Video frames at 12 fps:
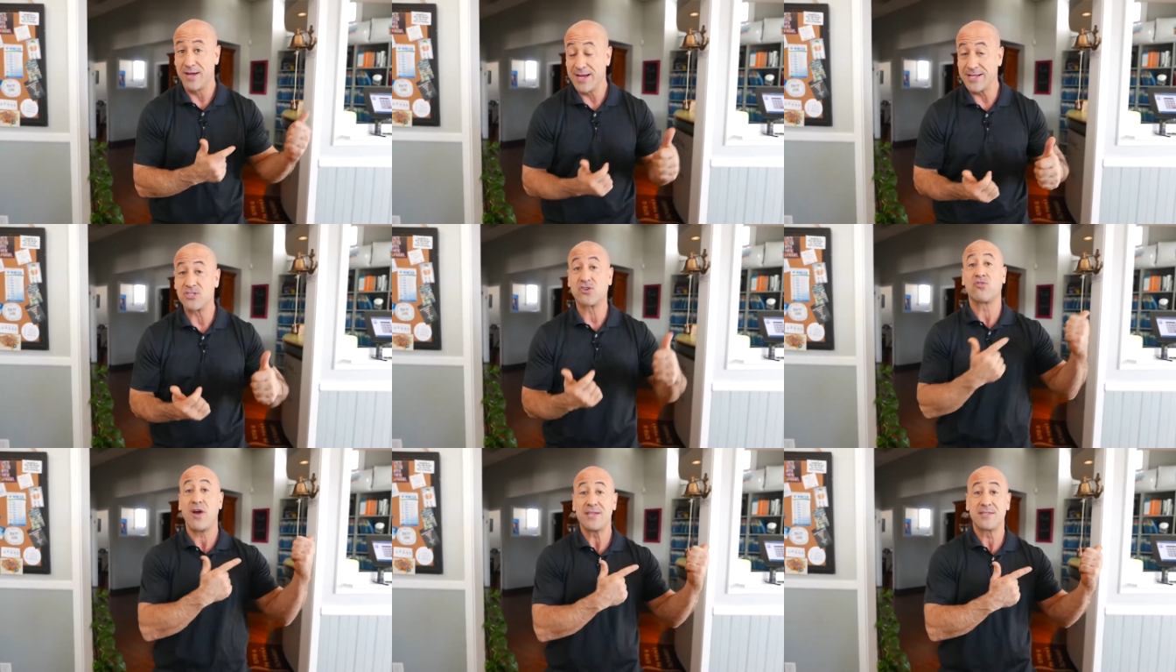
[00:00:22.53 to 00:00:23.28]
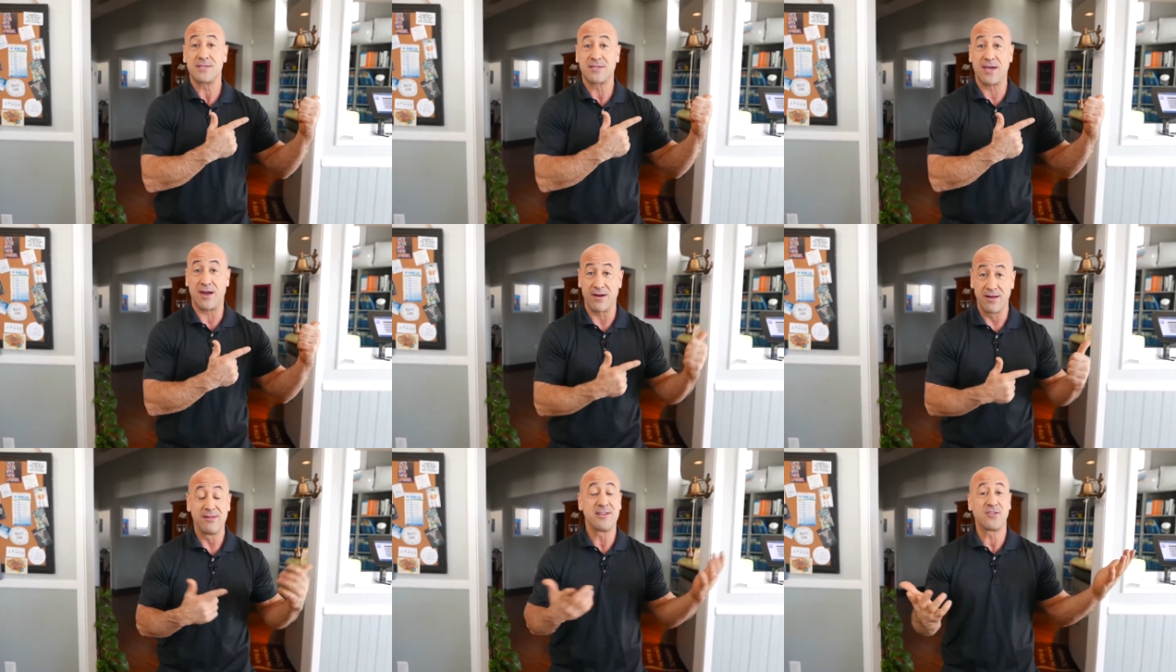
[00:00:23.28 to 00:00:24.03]
It's crisis care.
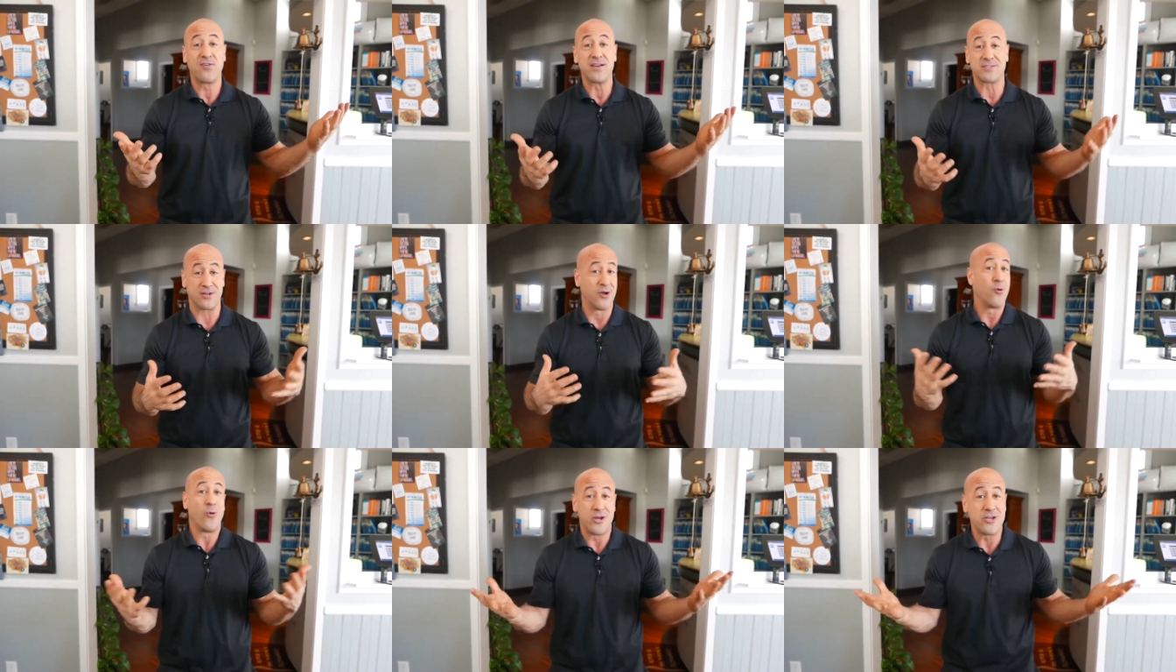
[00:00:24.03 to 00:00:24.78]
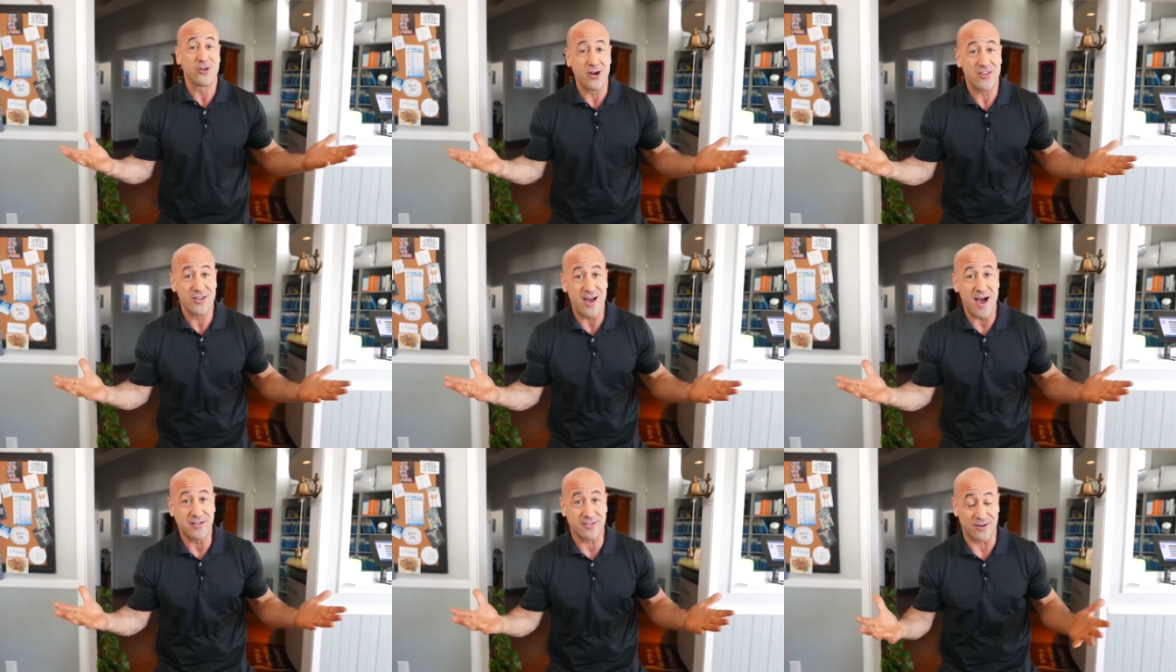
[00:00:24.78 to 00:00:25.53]
Let's face it. When do you go to the
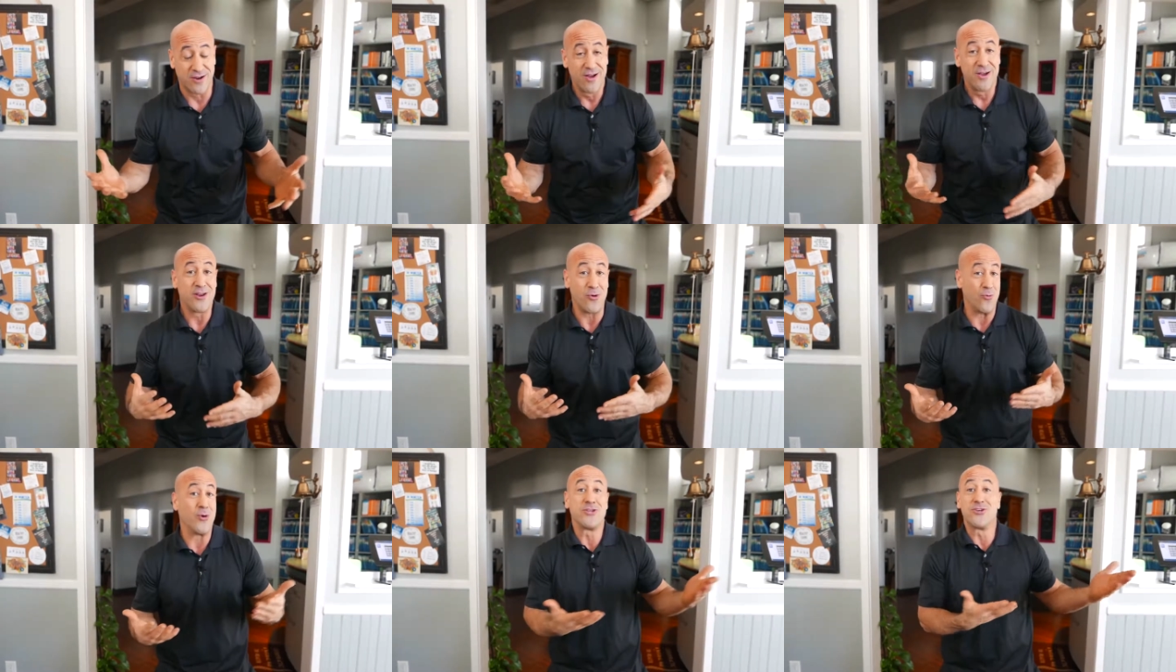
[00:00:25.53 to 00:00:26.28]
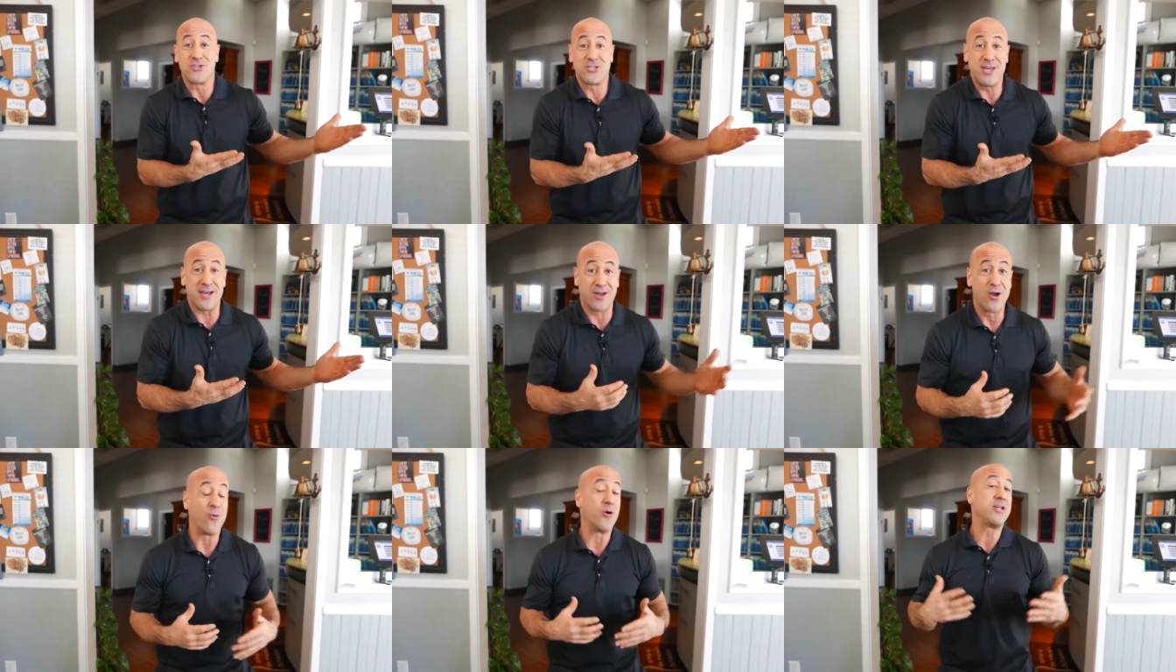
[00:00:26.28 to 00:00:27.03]
doctor? You know, when you're sick.
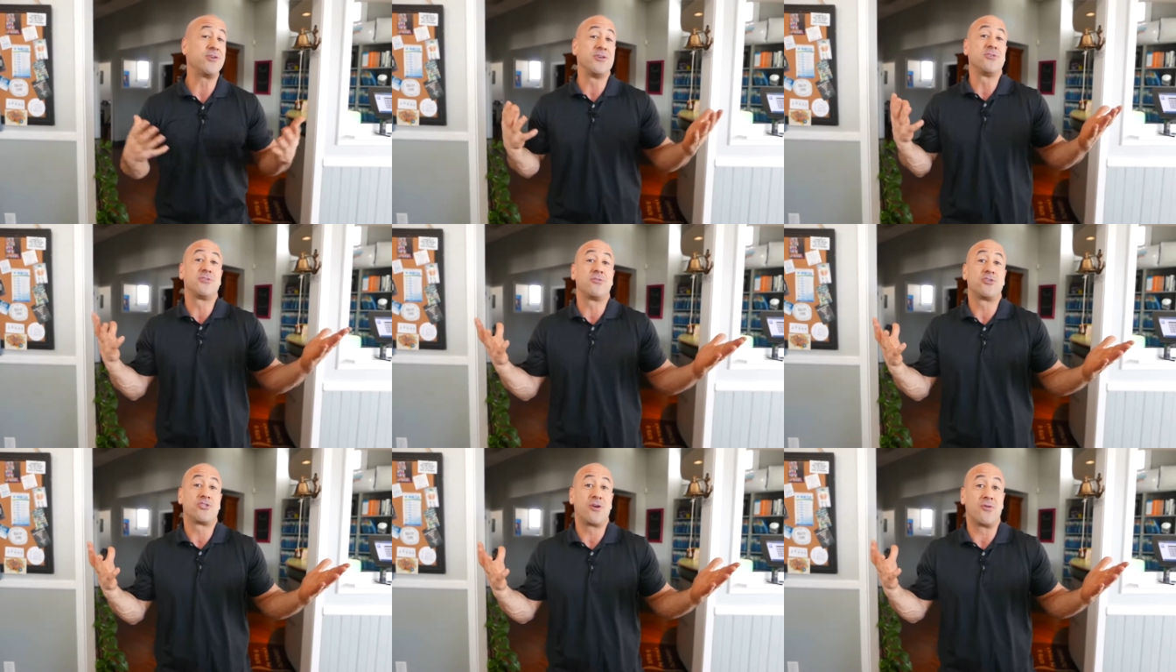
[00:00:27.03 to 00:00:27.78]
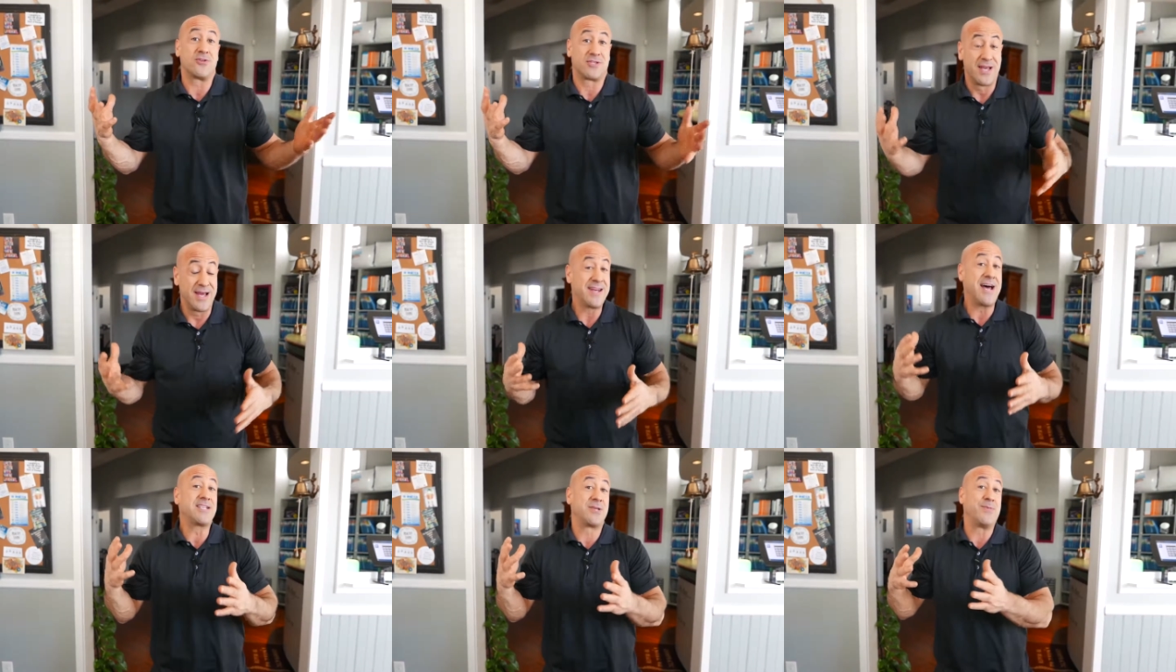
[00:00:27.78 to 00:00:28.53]
When do you use your insurance?
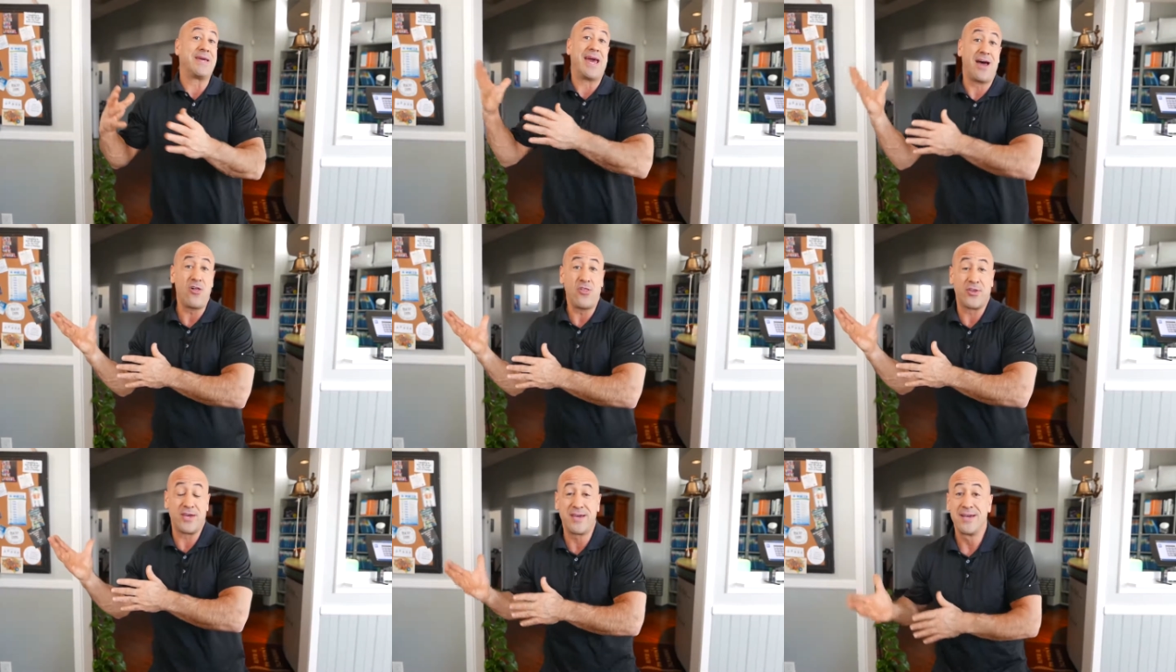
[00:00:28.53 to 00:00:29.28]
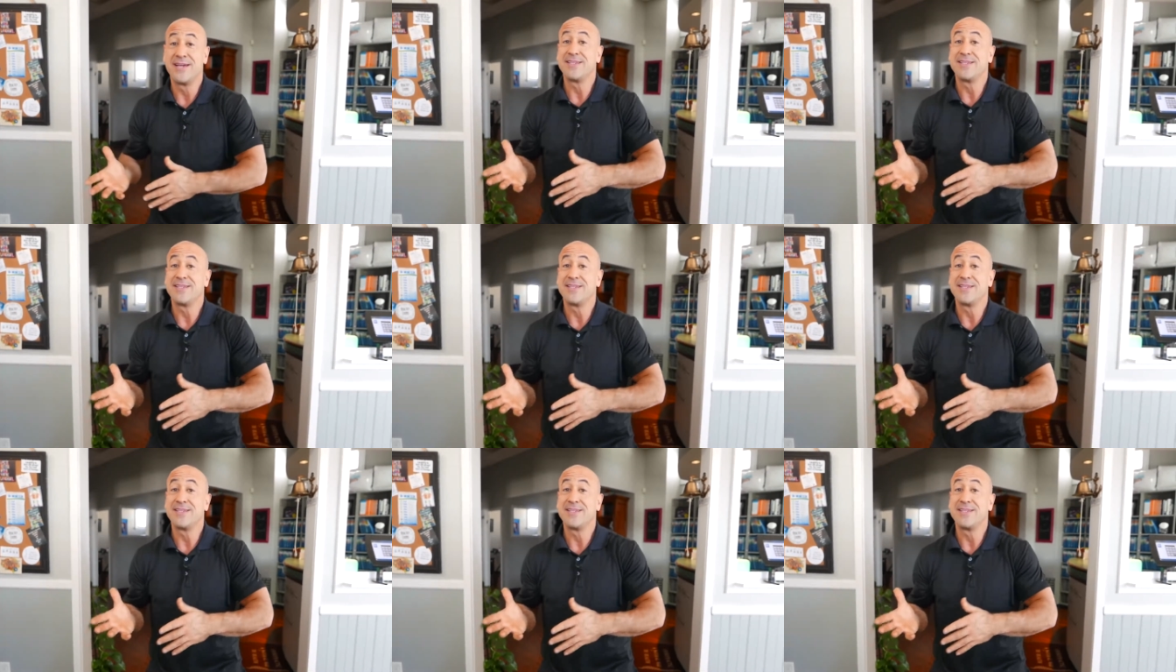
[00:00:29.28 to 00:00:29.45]
Not to be healthy,